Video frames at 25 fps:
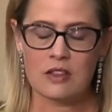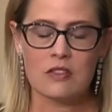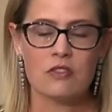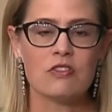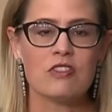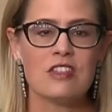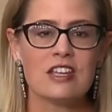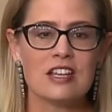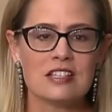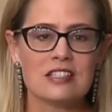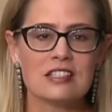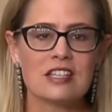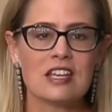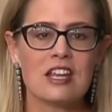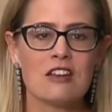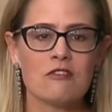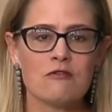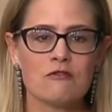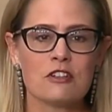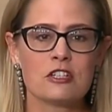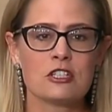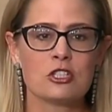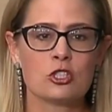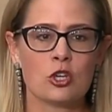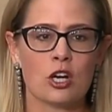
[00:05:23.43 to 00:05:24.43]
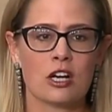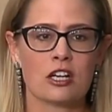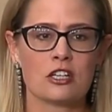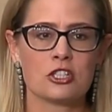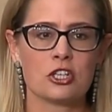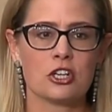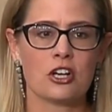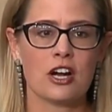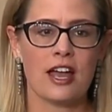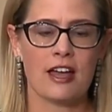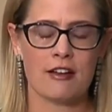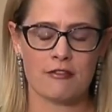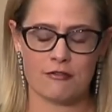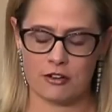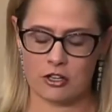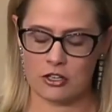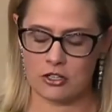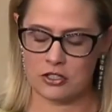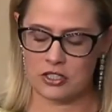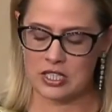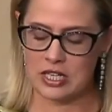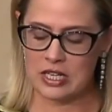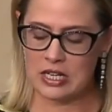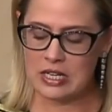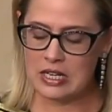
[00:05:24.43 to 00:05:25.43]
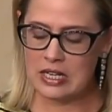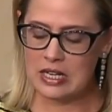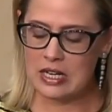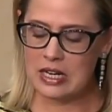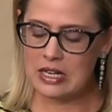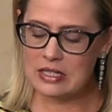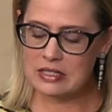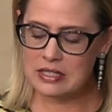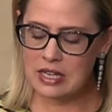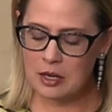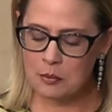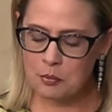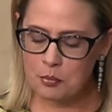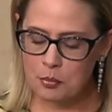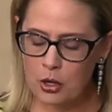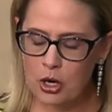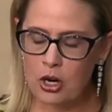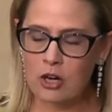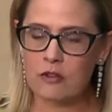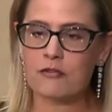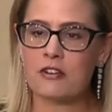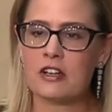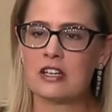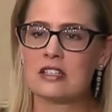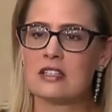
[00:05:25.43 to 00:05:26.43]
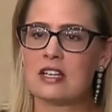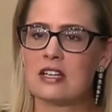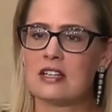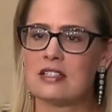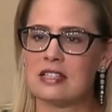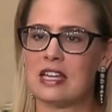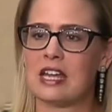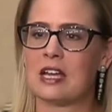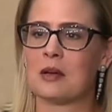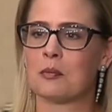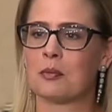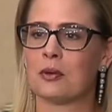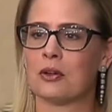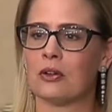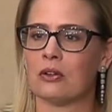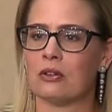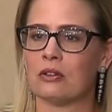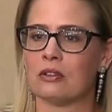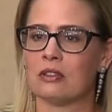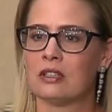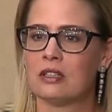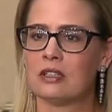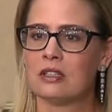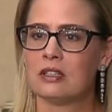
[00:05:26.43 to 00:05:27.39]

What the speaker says: This infrastructure effort is a perfect example